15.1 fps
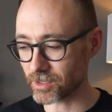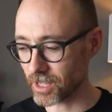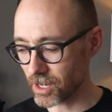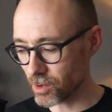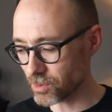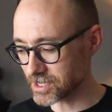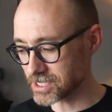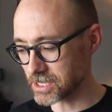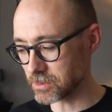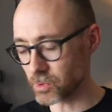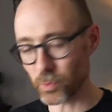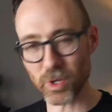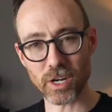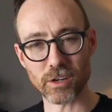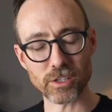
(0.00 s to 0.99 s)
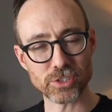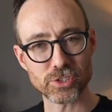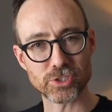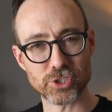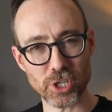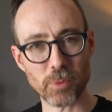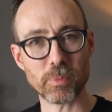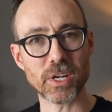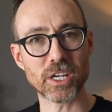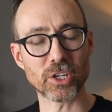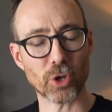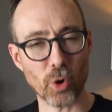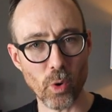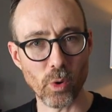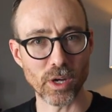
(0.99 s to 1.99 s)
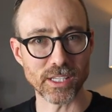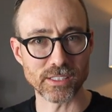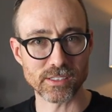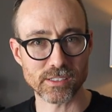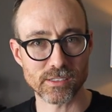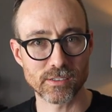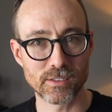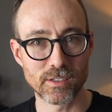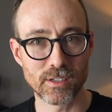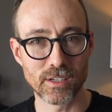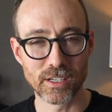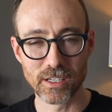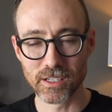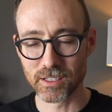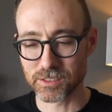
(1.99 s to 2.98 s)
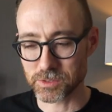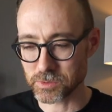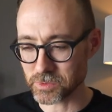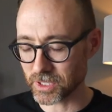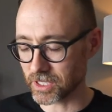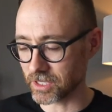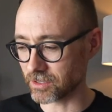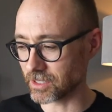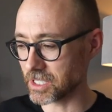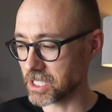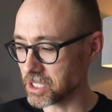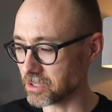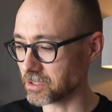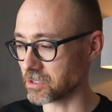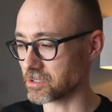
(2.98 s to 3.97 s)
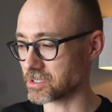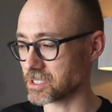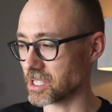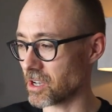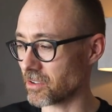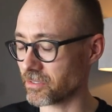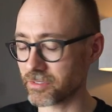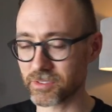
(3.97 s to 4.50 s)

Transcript: That always seemed weird, just jumping into coins. Seemed like you'd kill yourself.